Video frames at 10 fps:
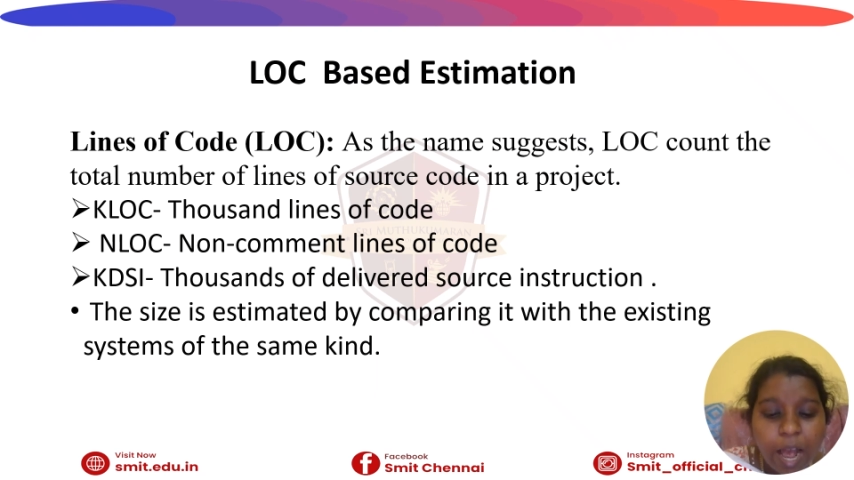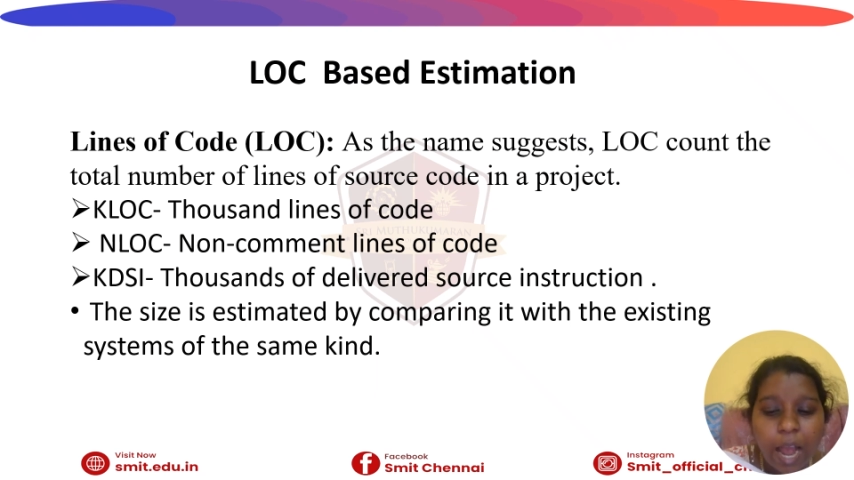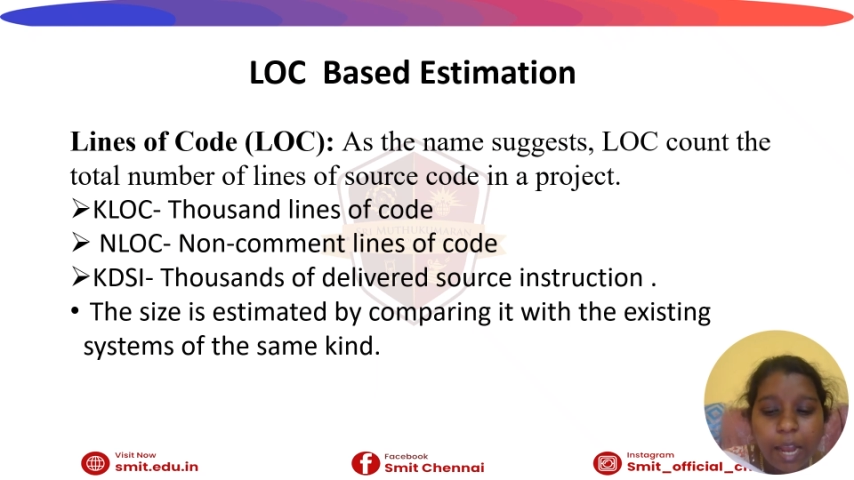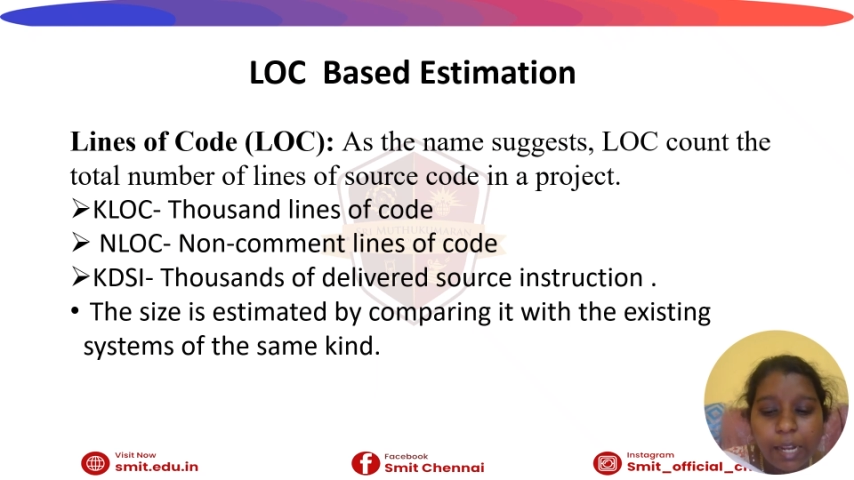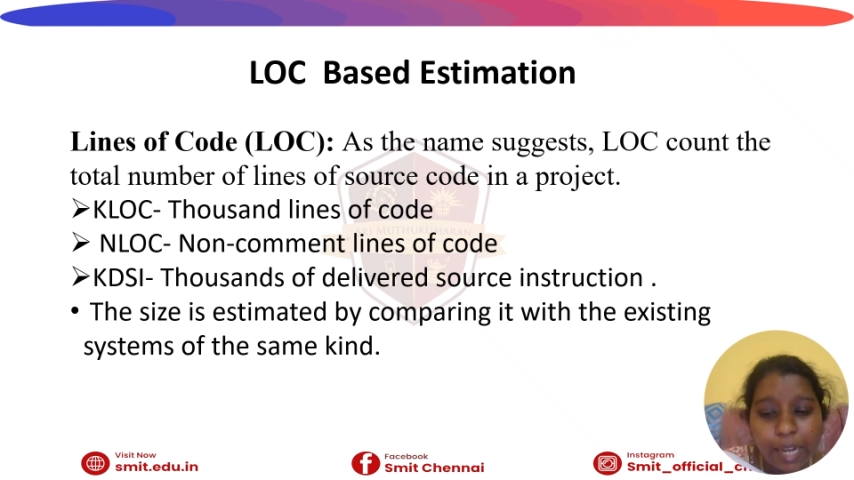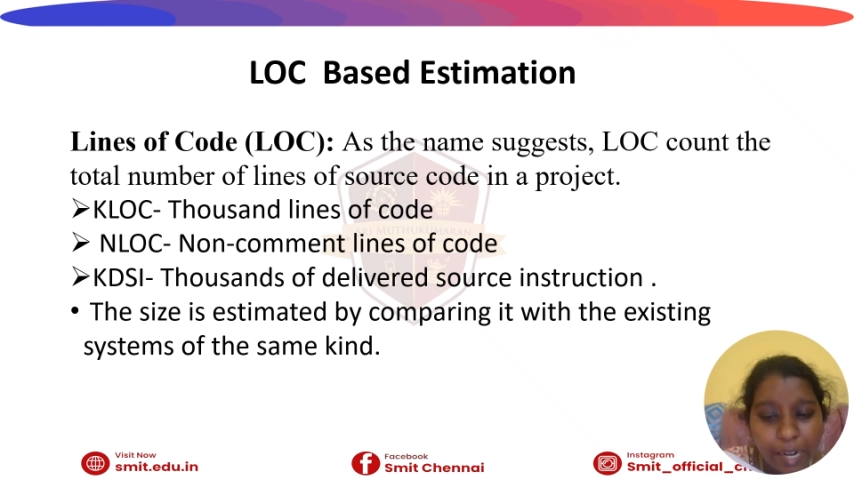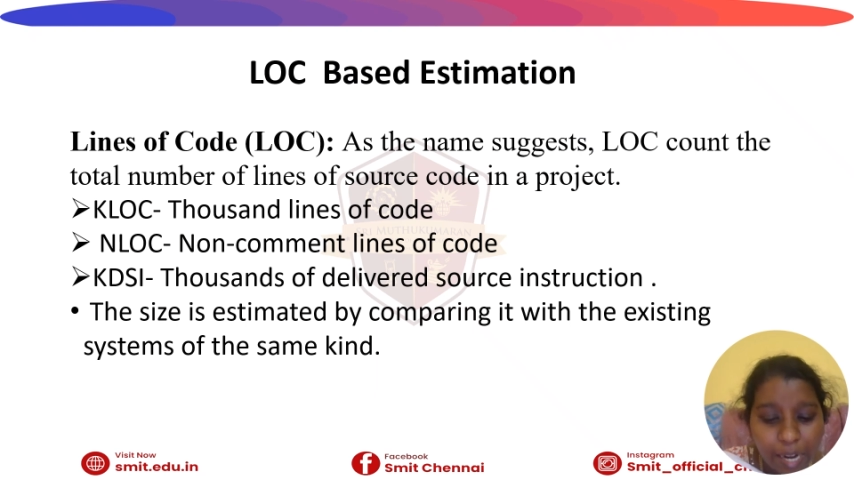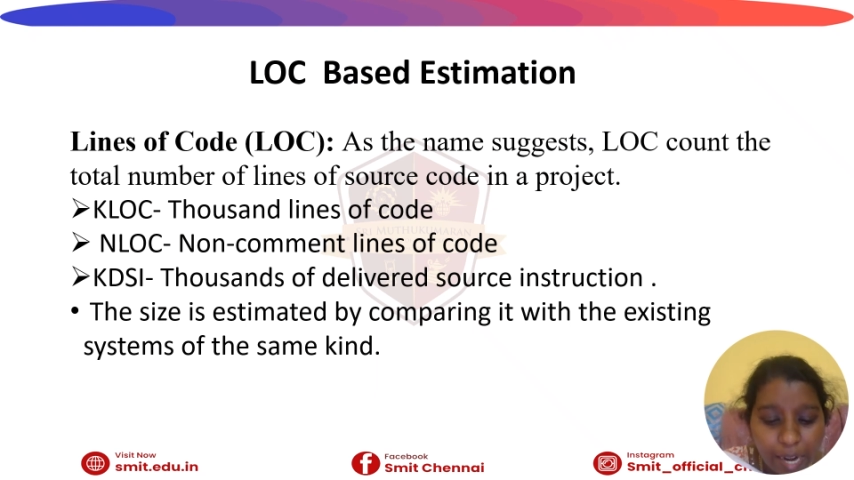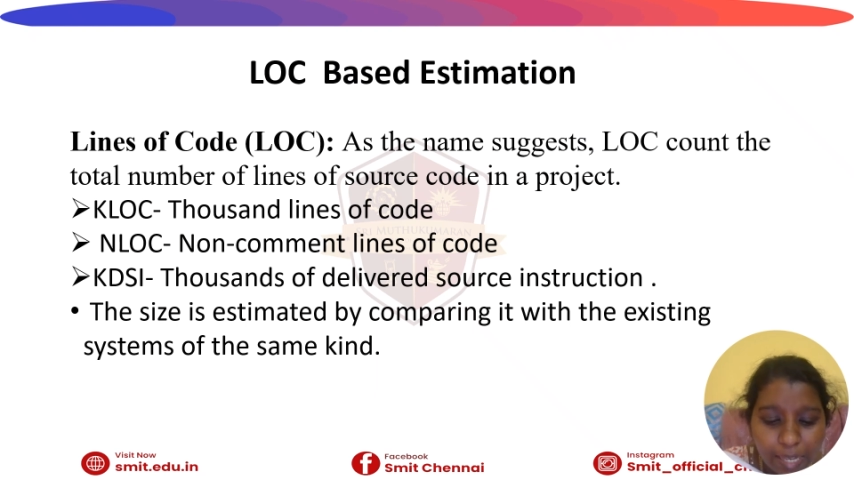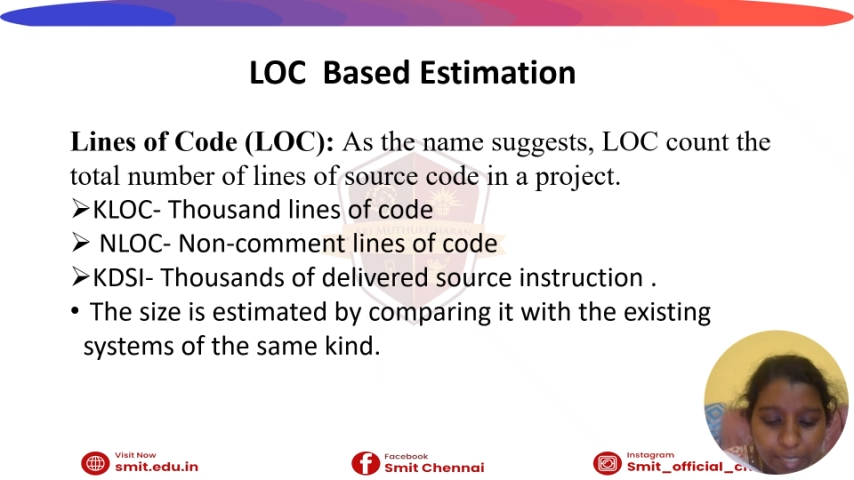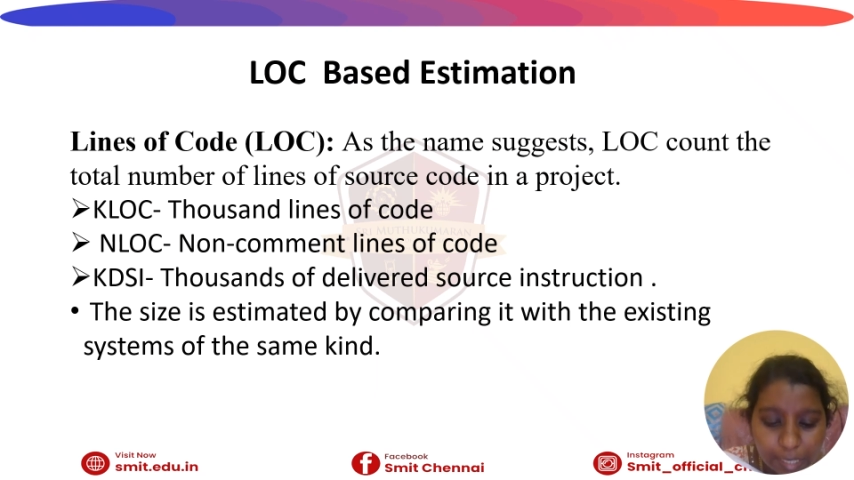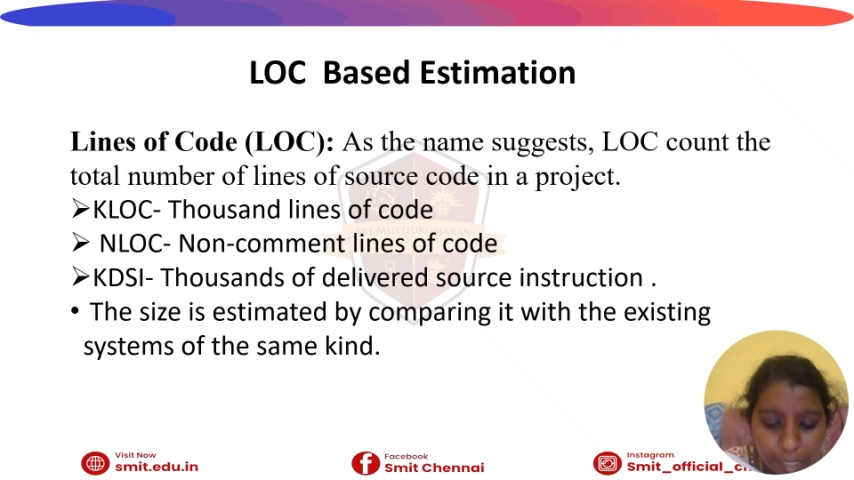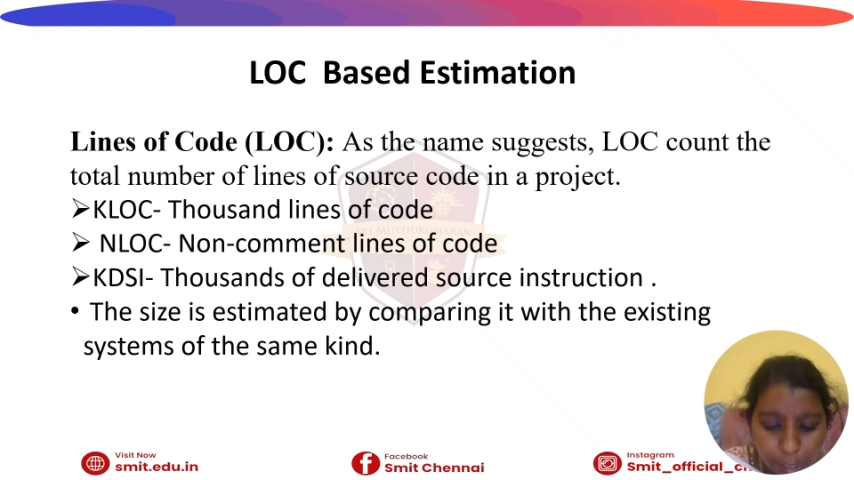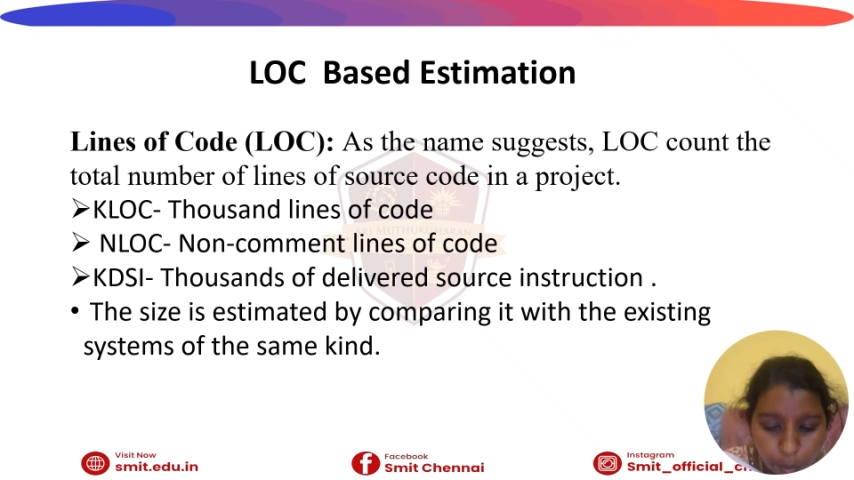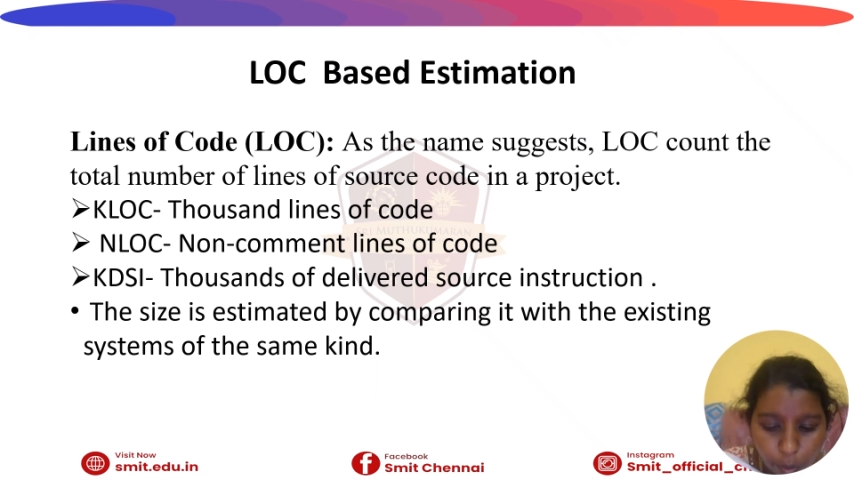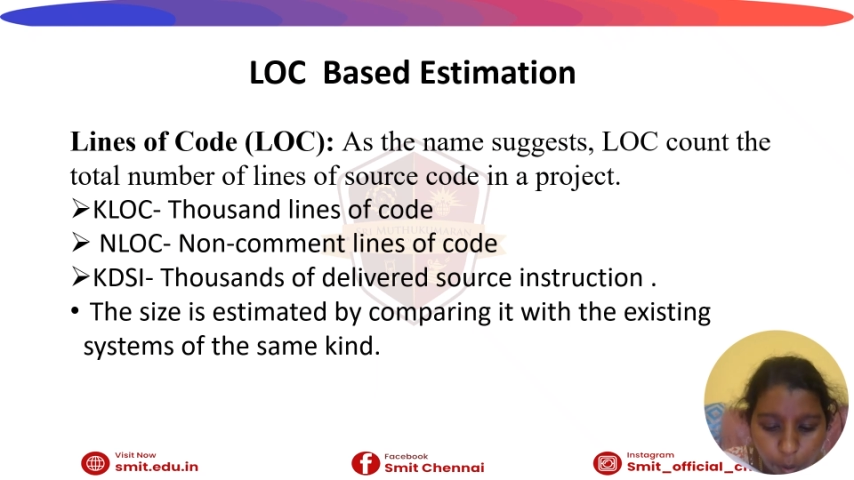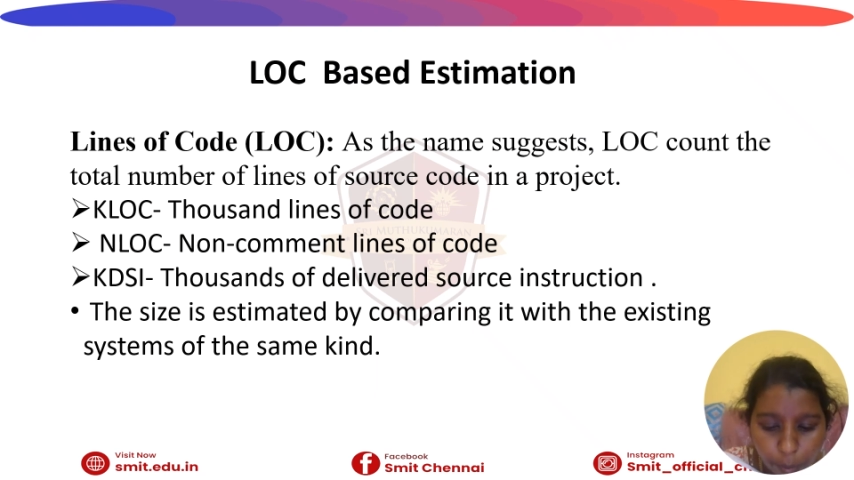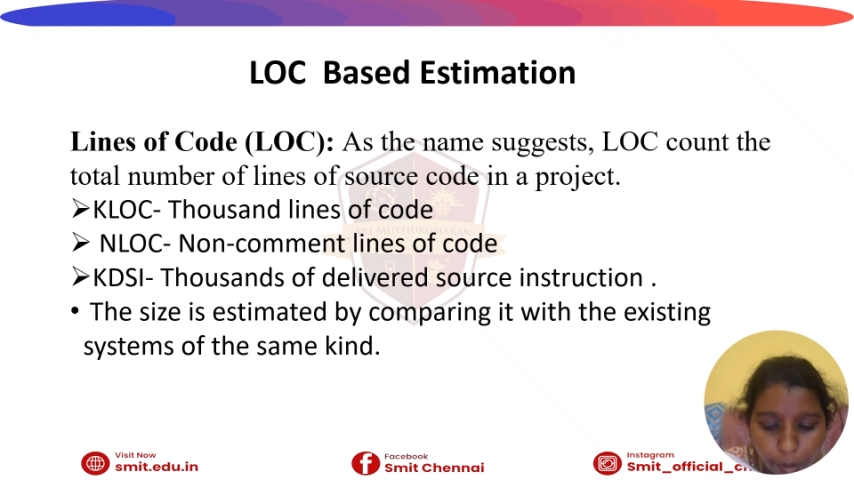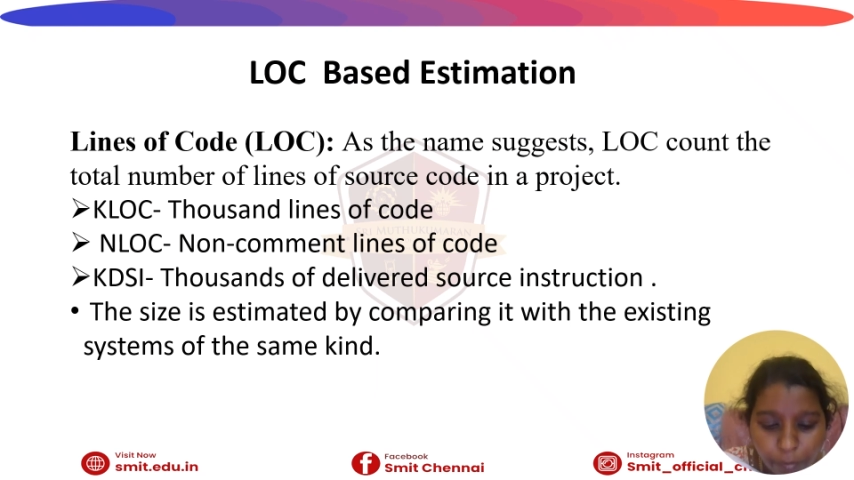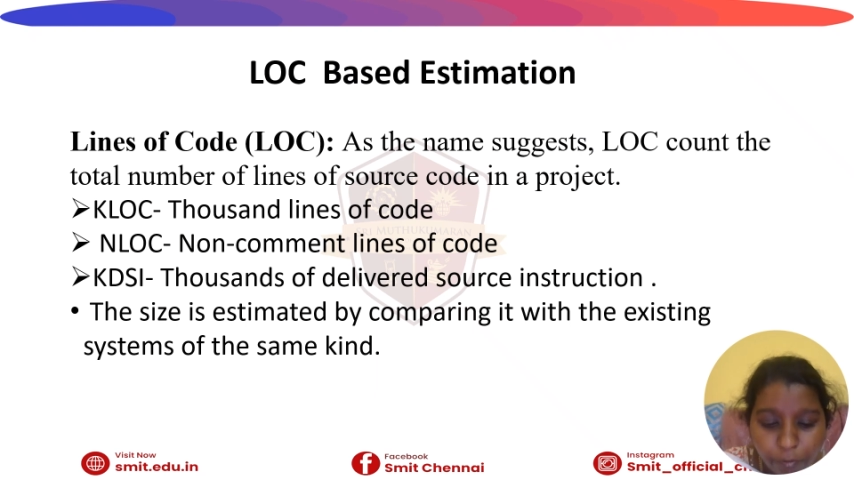it analyze the requirement.